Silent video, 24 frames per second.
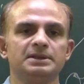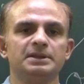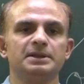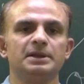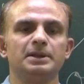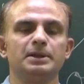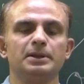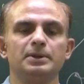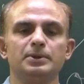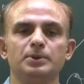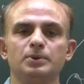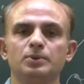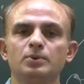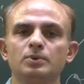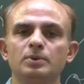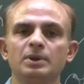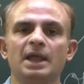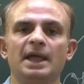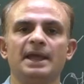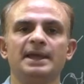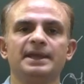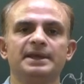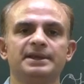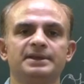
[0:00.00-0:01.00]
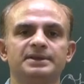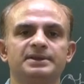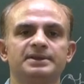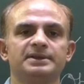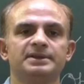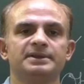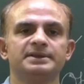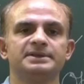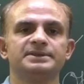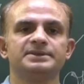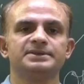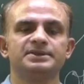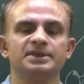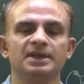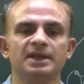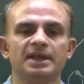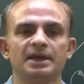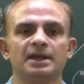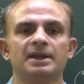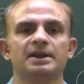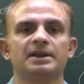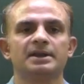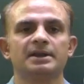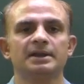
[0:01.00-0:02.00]
Do like,
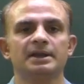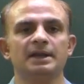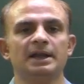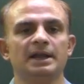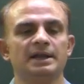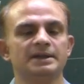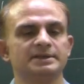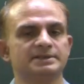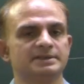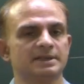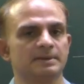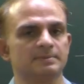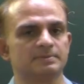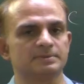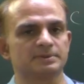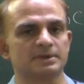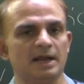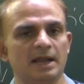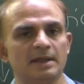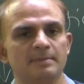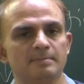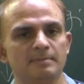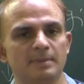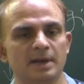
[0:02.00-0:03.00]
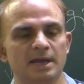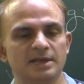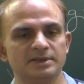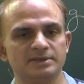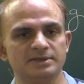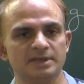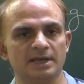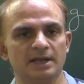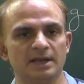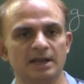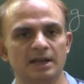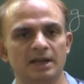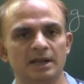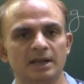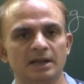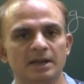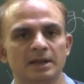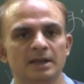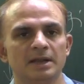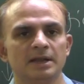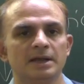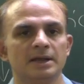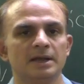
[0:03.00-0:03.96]
share and subscribe my channel.